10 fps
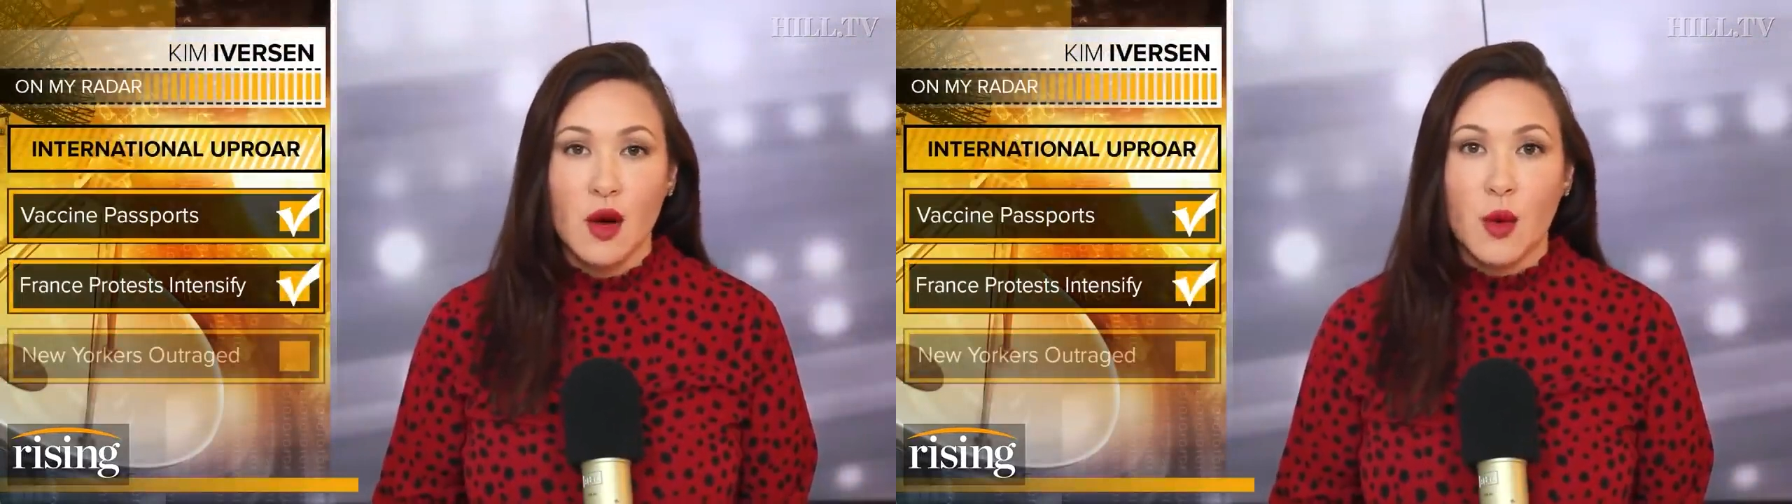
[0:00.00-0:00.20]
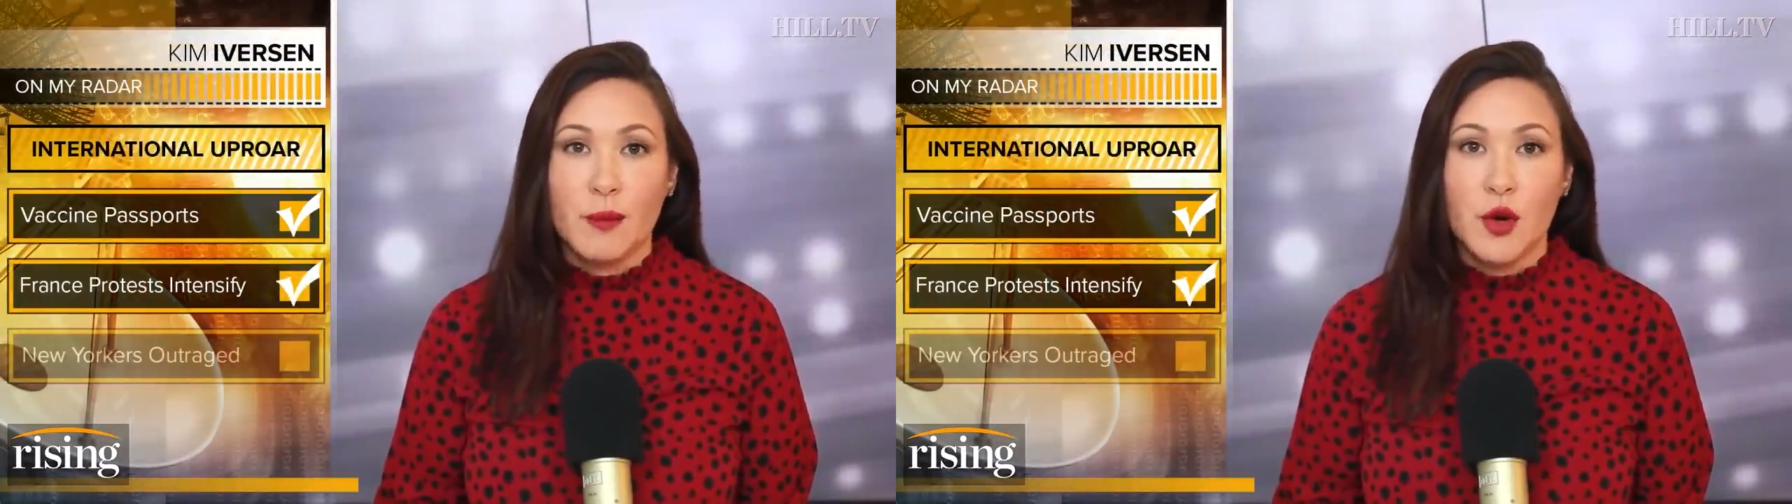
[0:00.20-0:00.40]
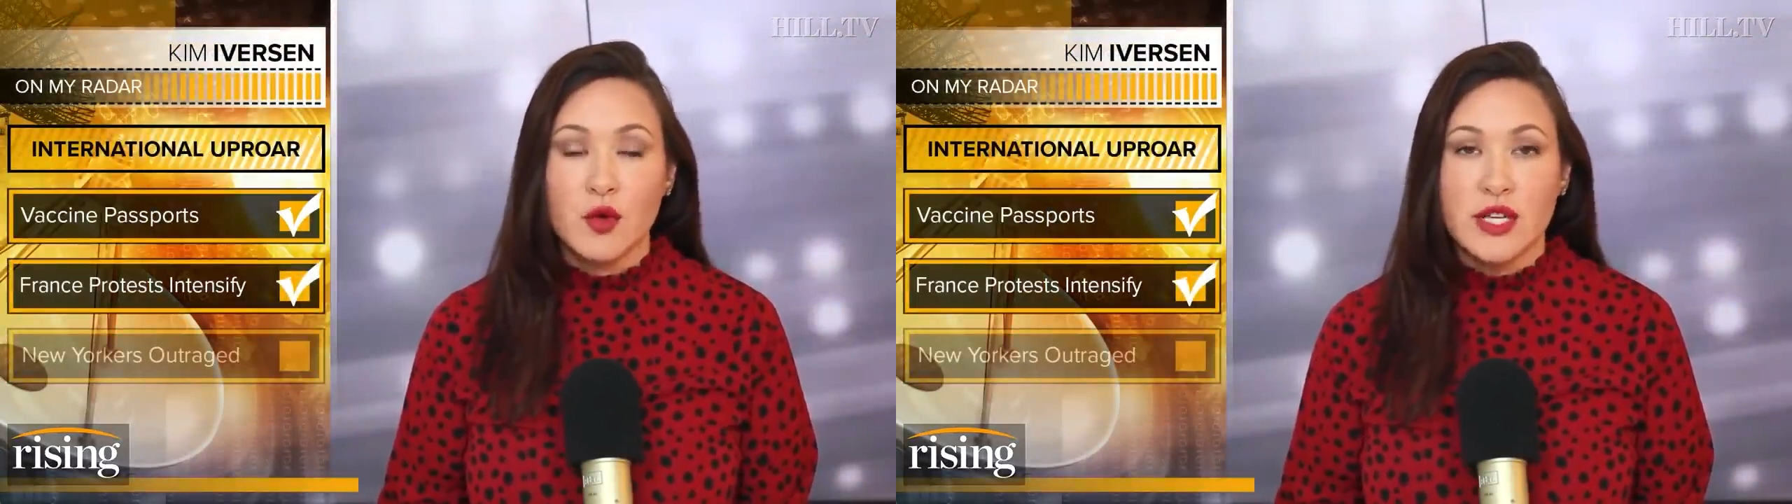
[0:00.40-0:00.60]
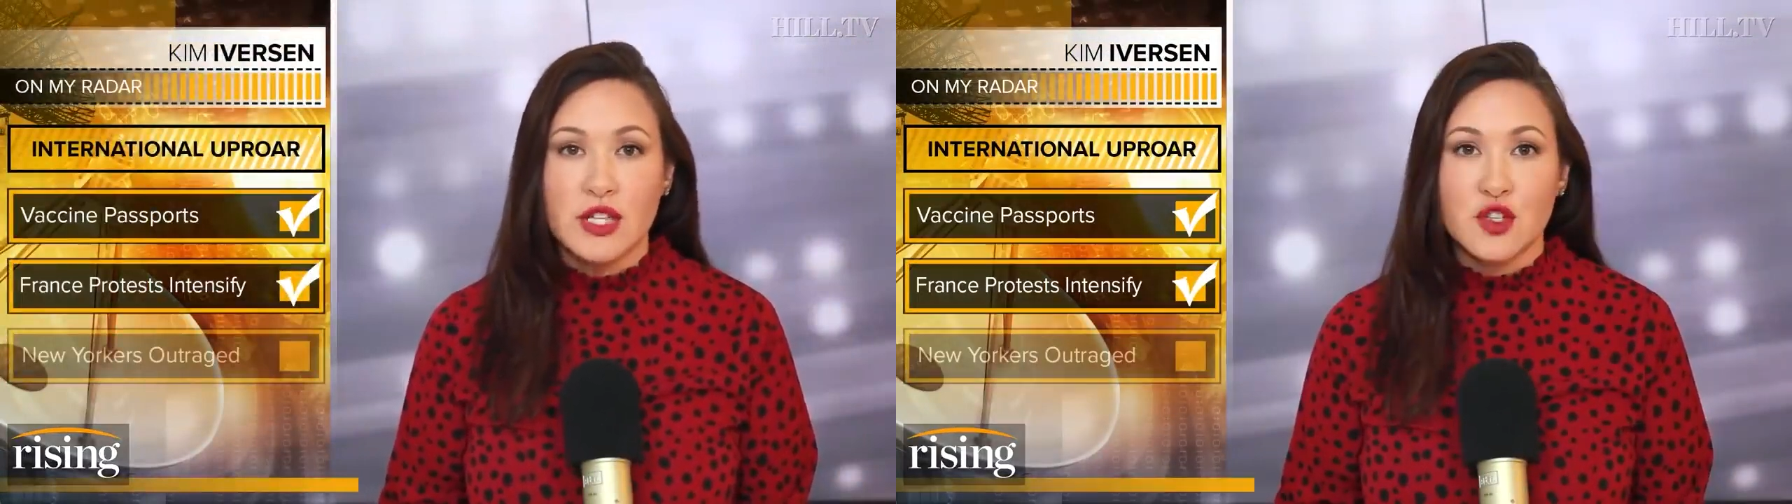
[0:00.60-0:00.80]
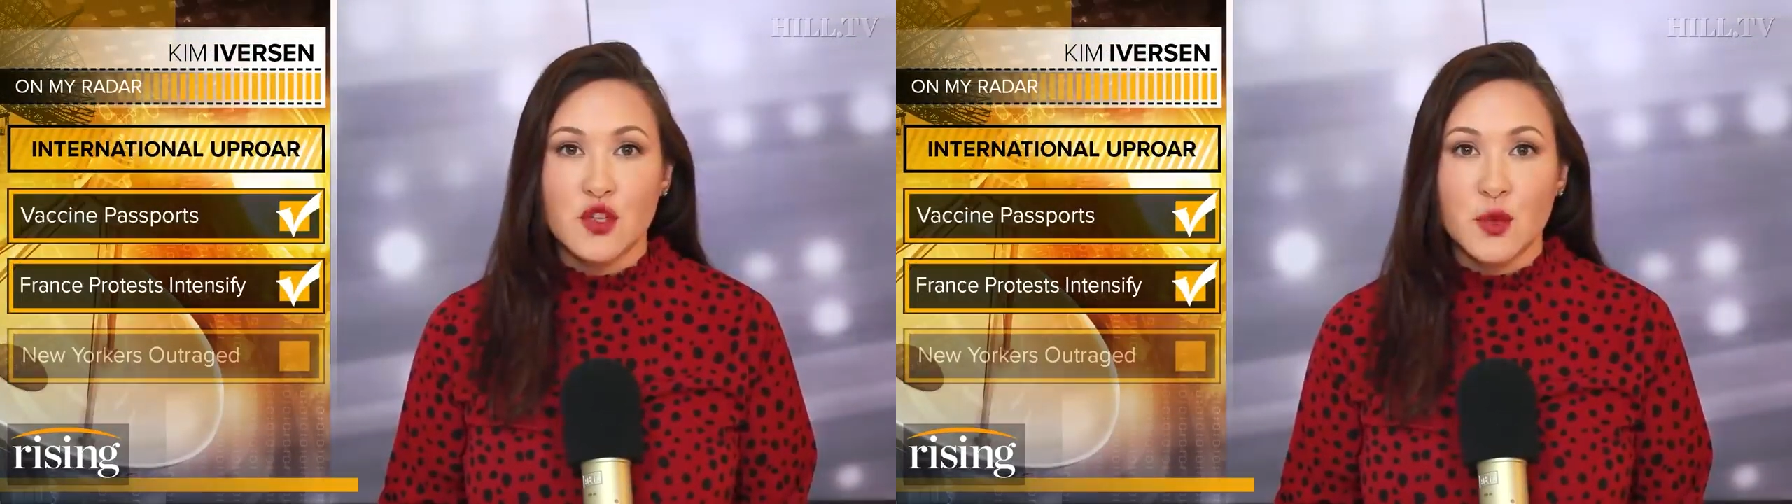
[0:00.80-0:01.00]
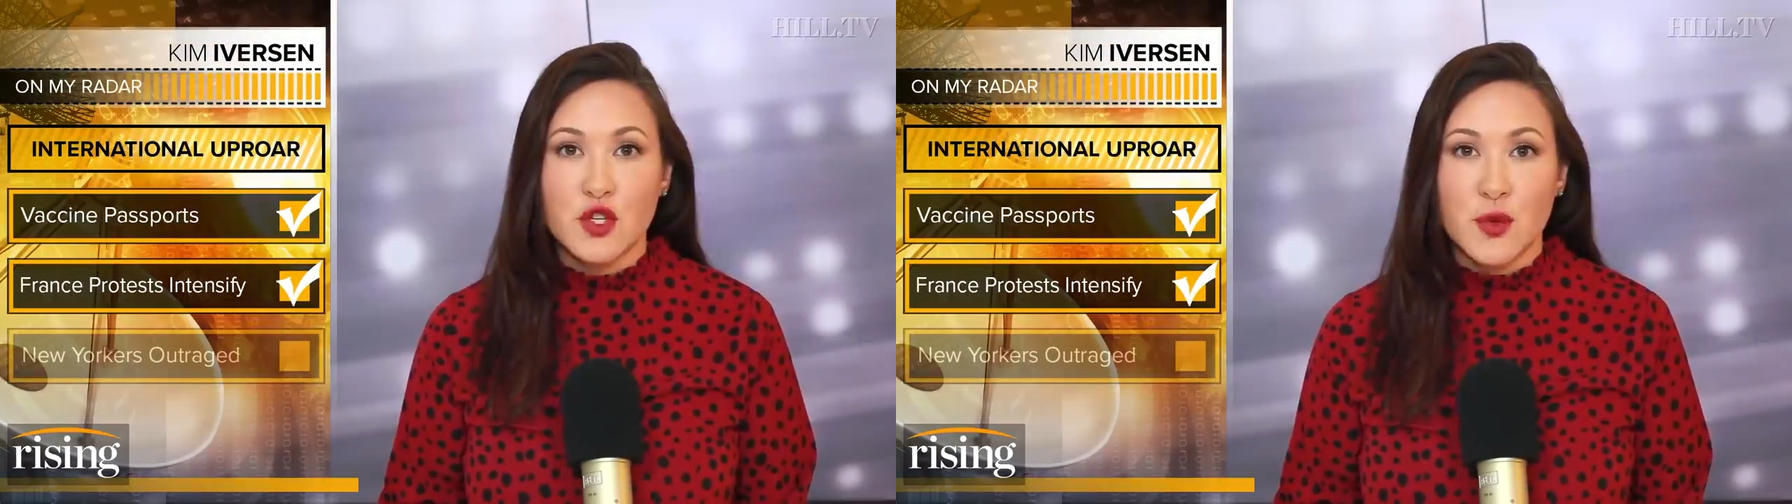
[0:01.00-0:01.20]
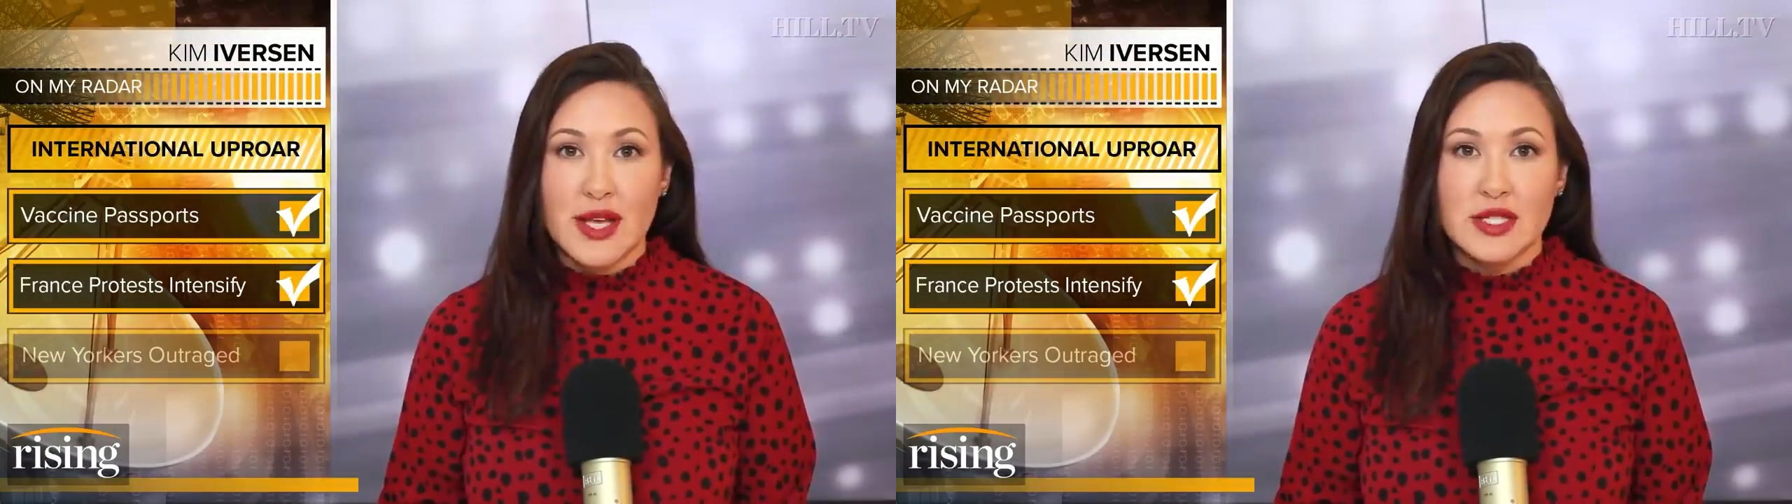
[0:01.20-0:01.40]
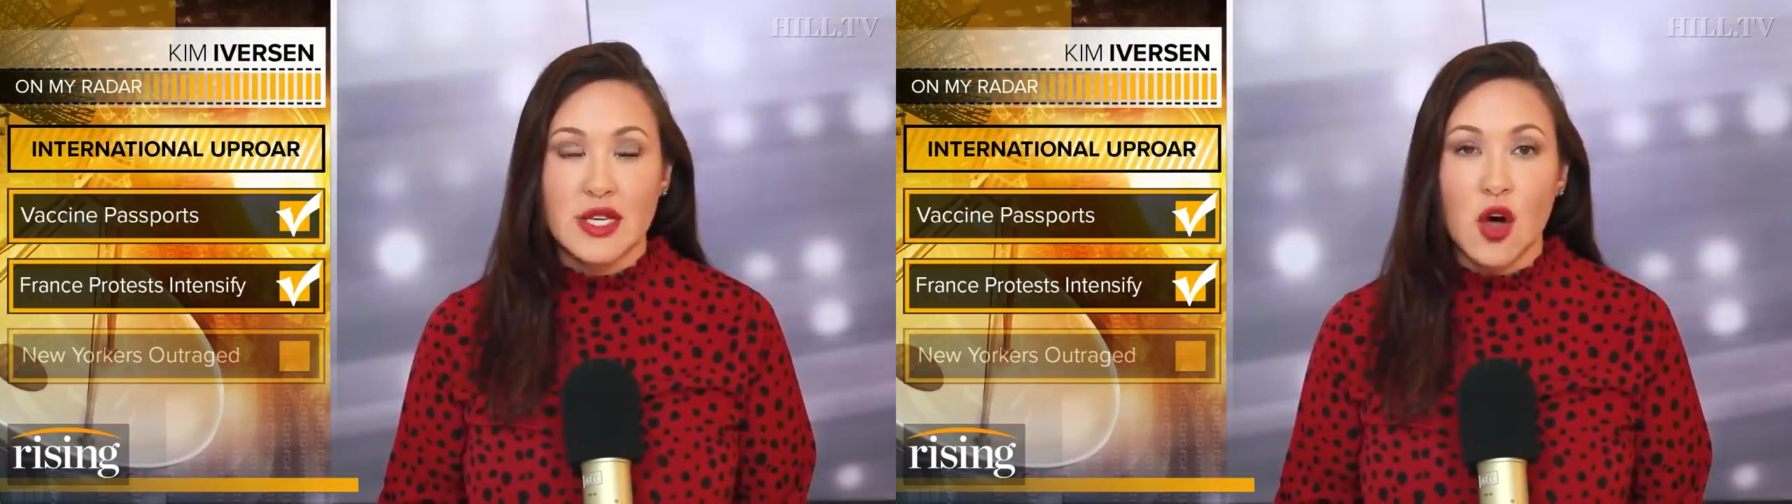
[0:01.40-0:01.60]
where protesters were dressed